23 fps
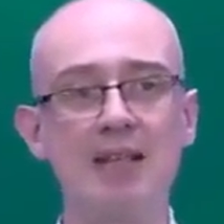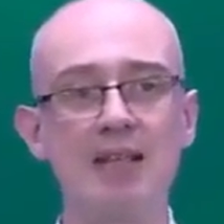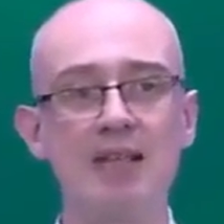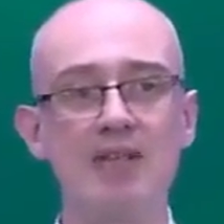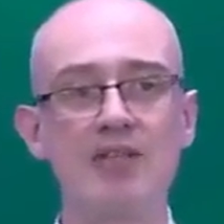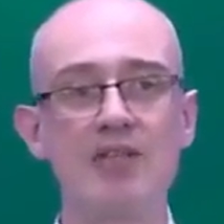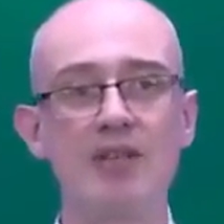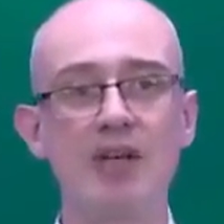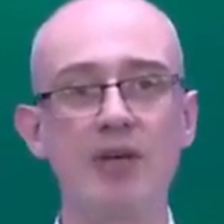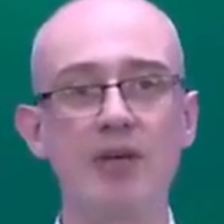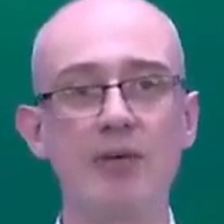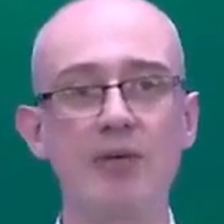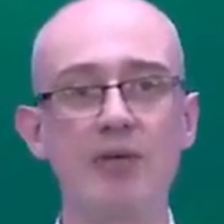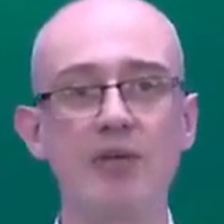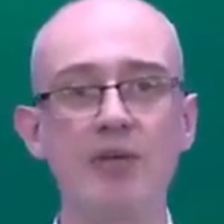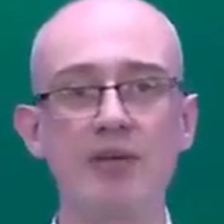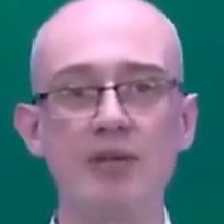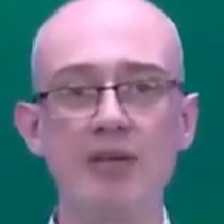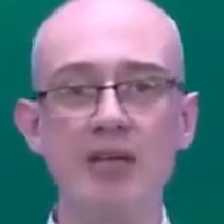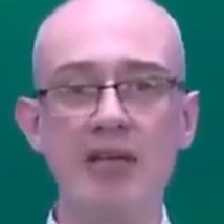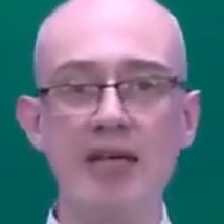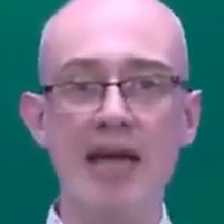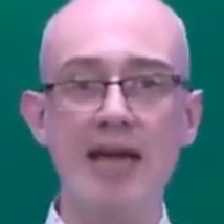So,
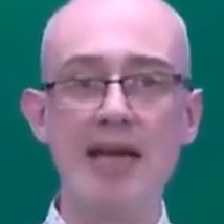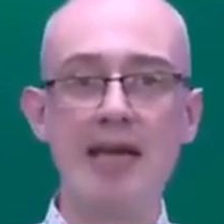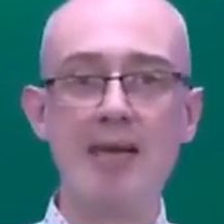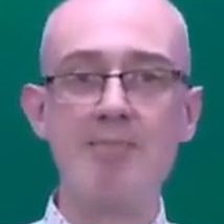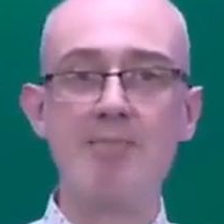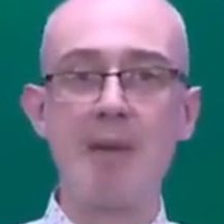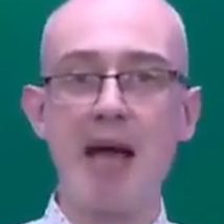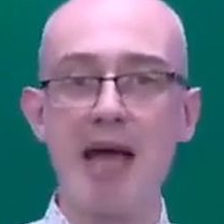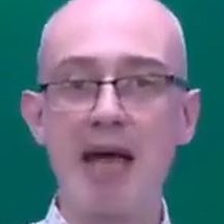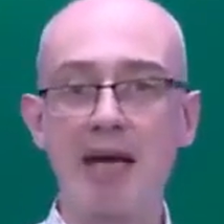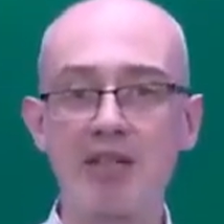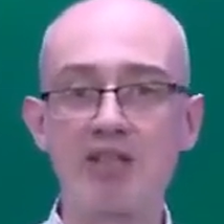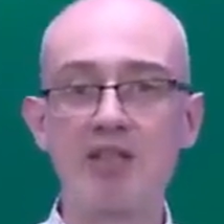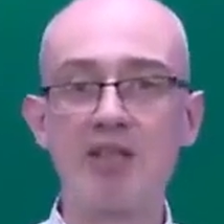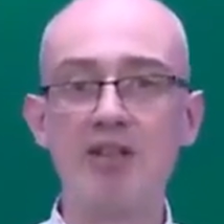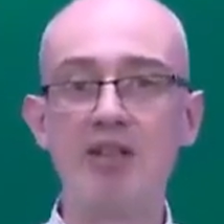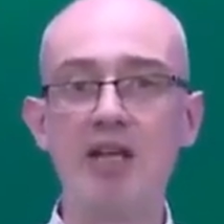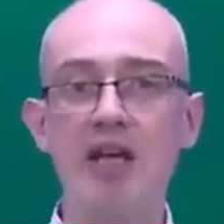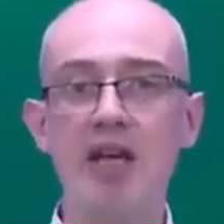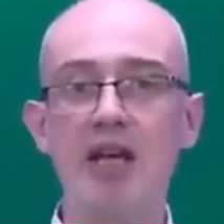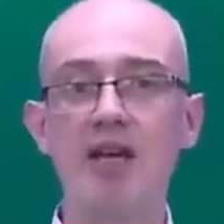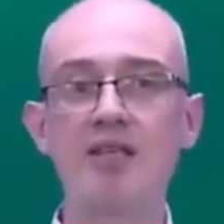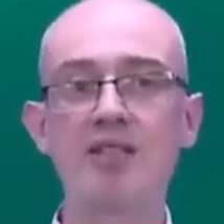getting back to
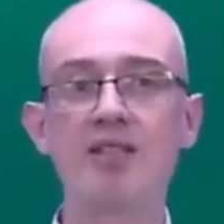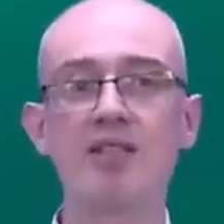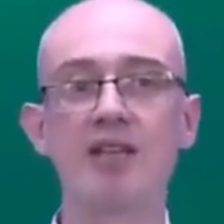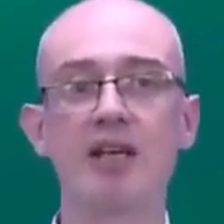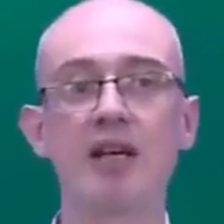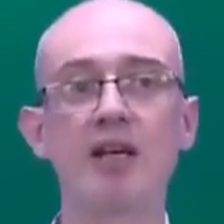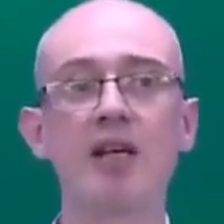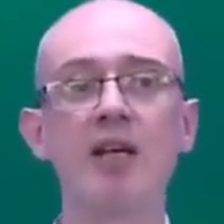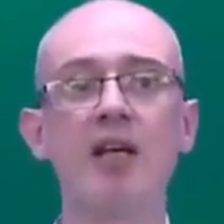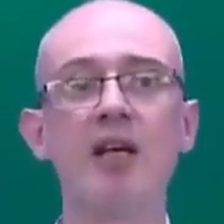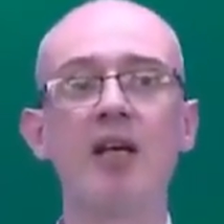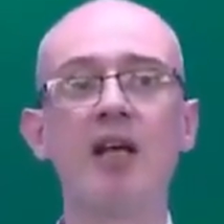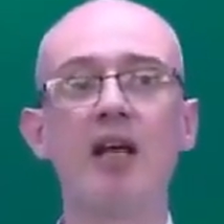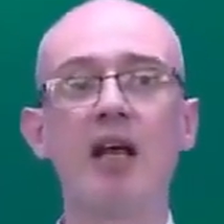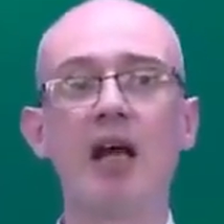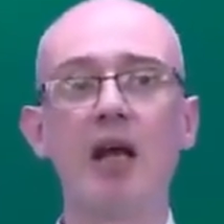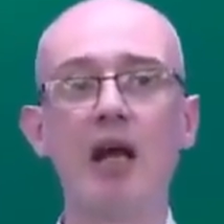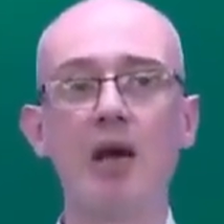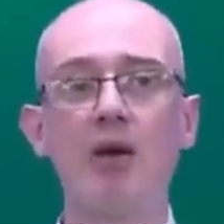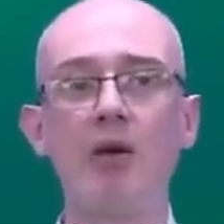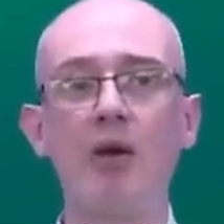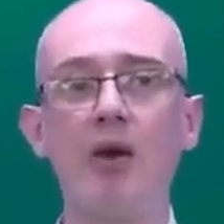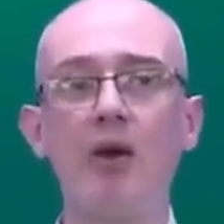the answer.
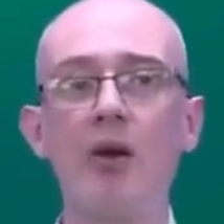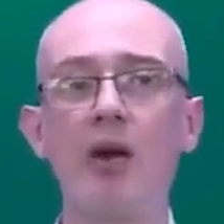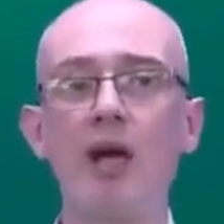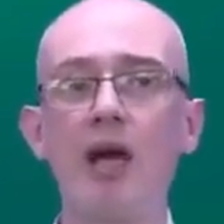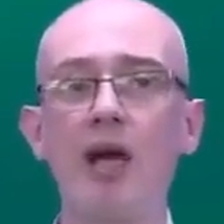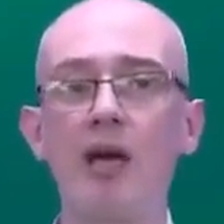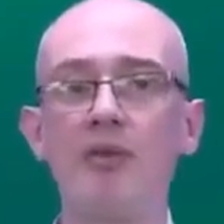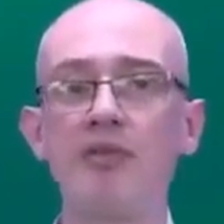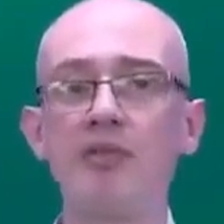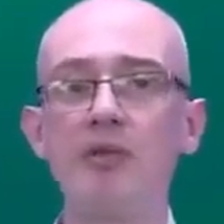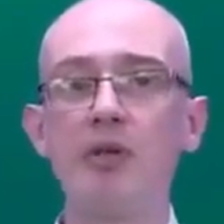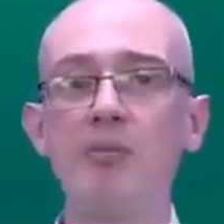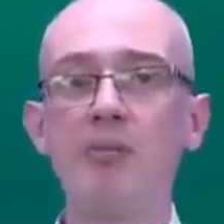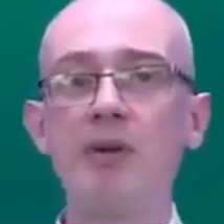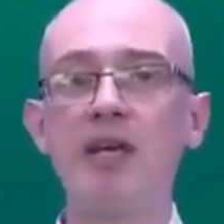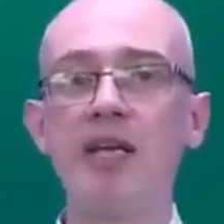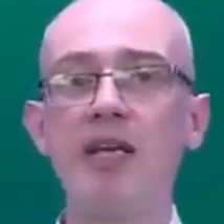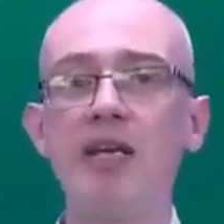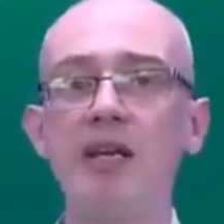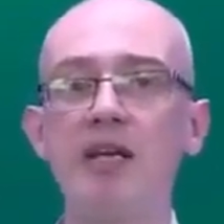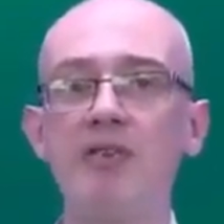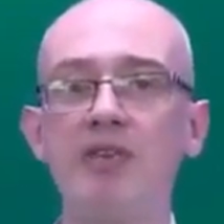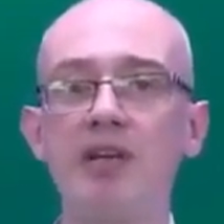How long have you
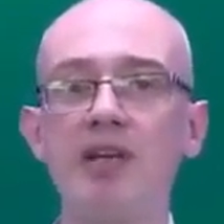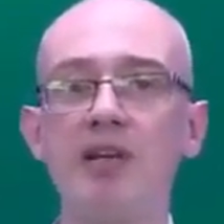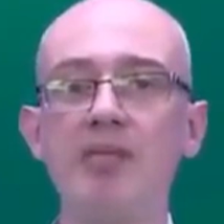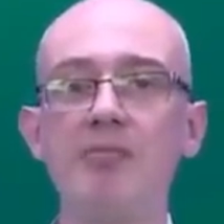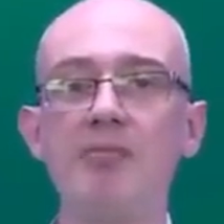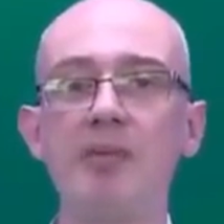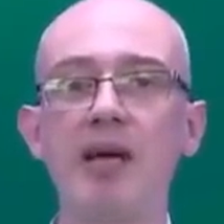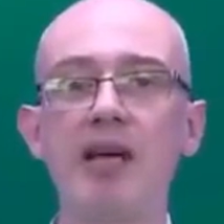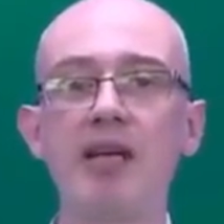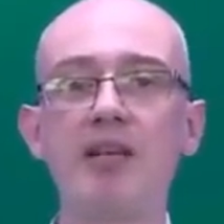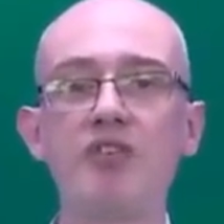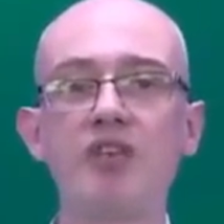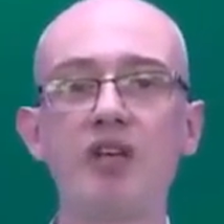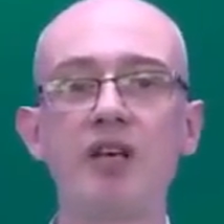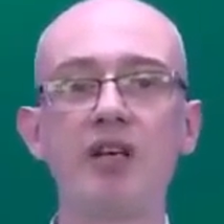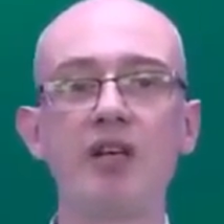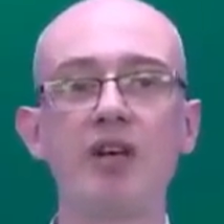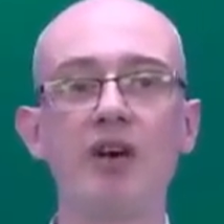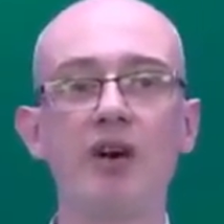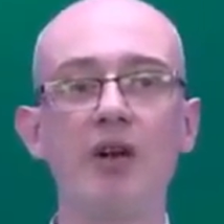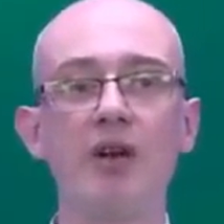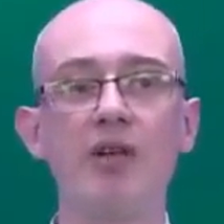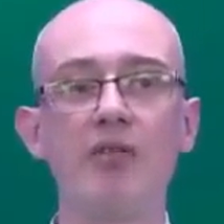been living in
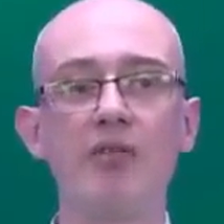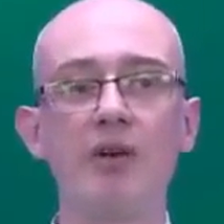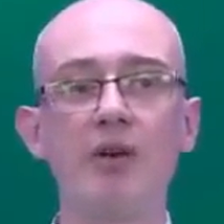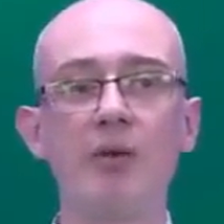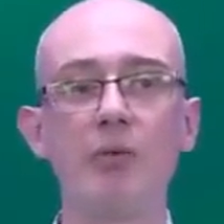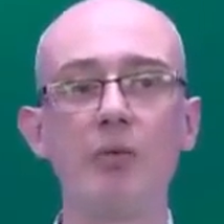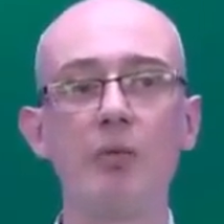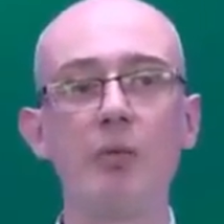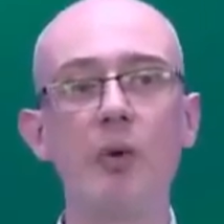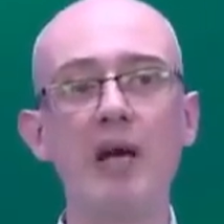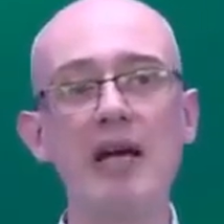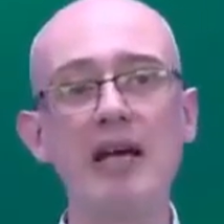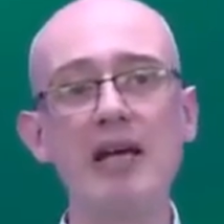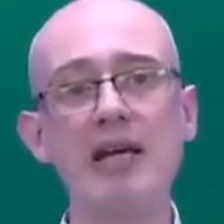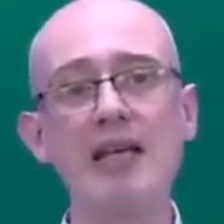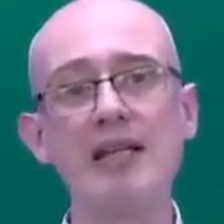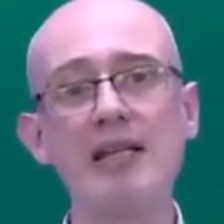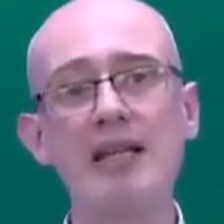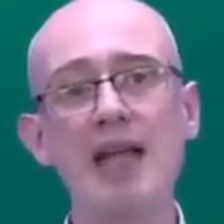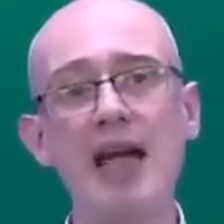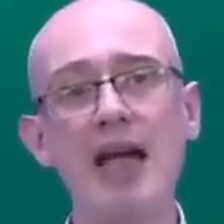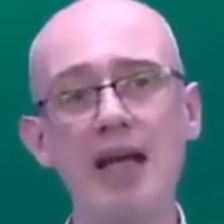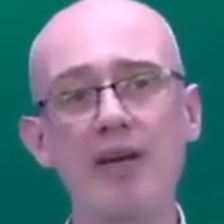Beijing, Oliver?
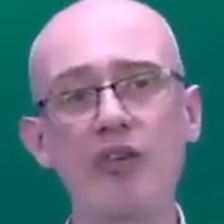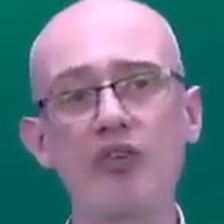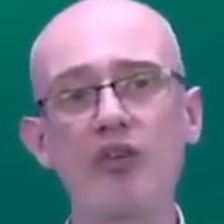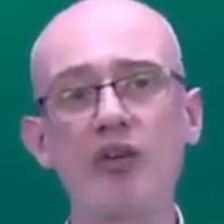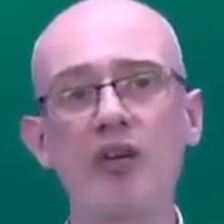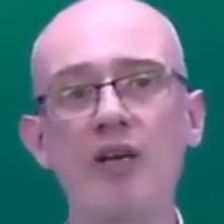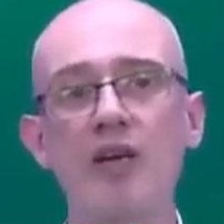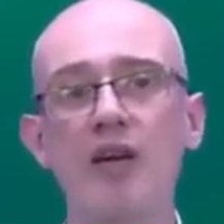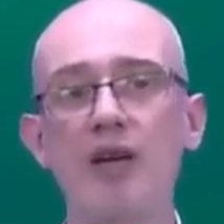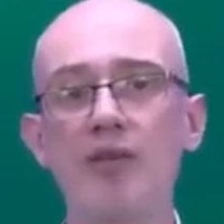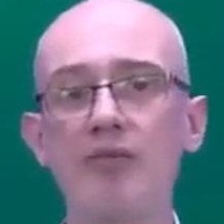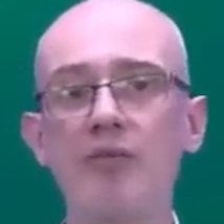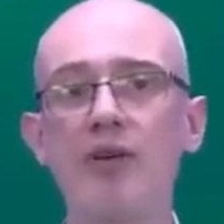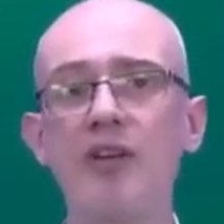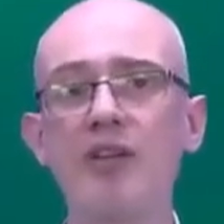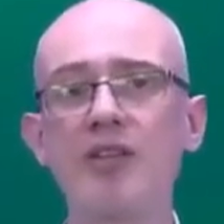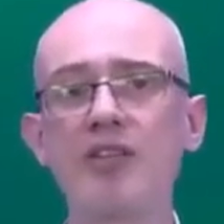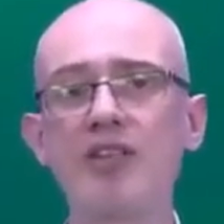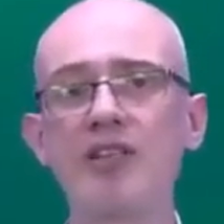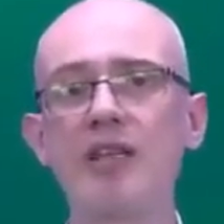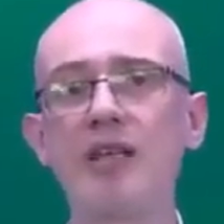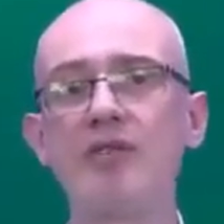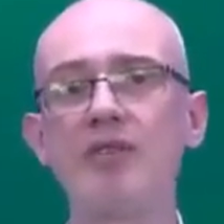Well, actually, I
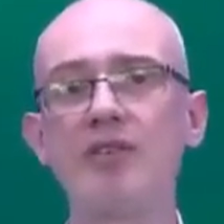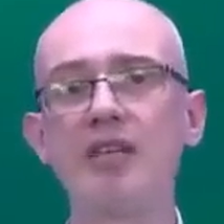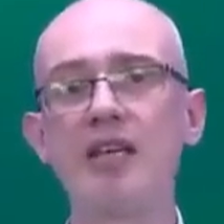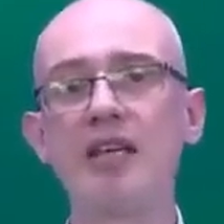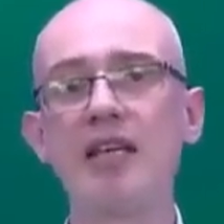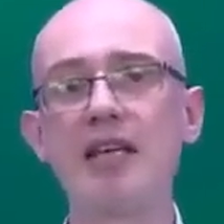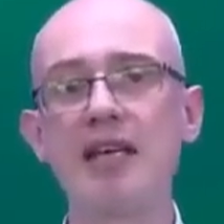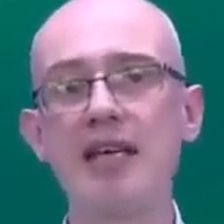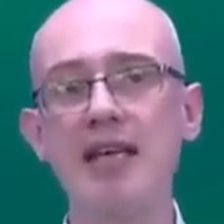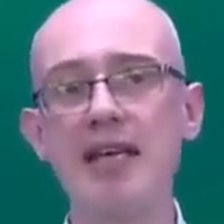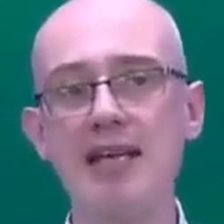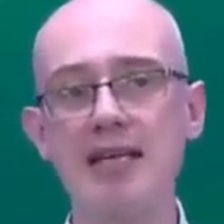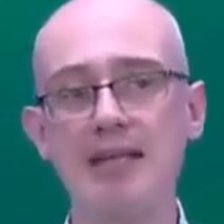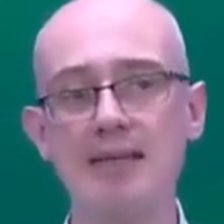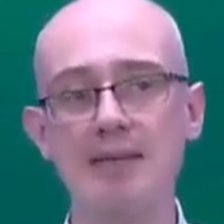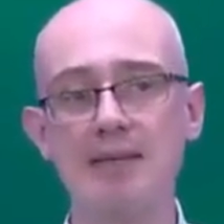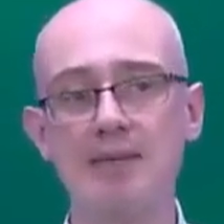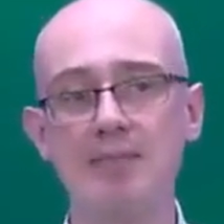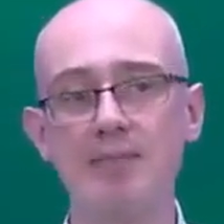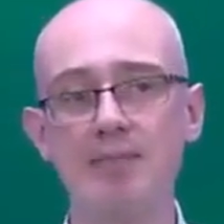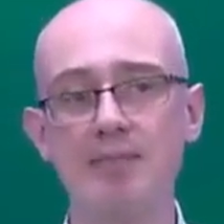first lived here in.